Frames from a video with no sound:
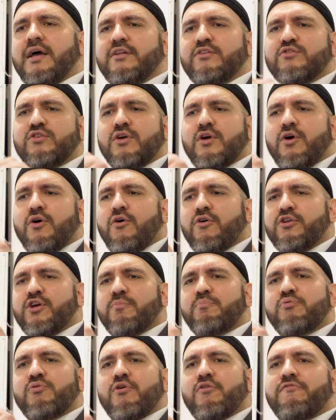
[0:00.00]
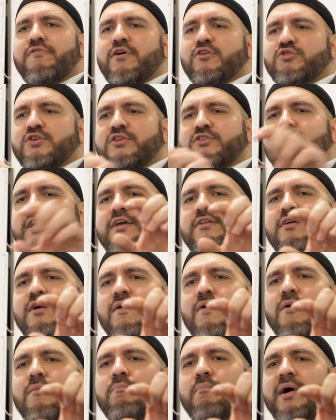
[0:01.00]
And on her profile, she said,
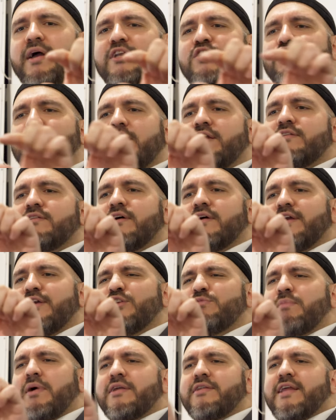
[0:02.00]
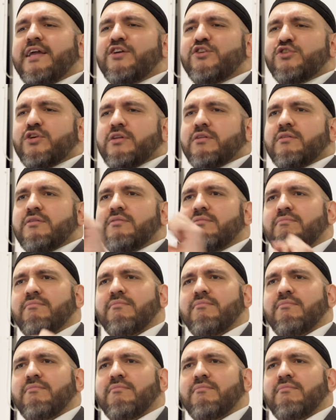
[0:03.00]
"My gender is my nation."